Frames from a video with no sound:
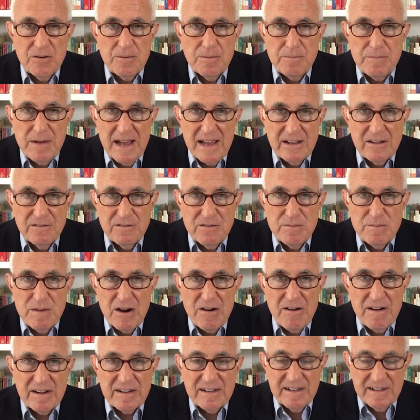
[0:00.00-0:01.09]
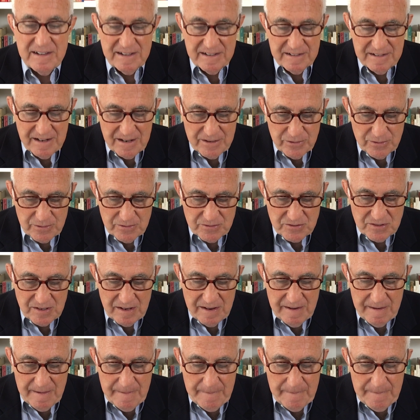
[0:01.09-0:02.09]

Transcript: Bank of America, and others,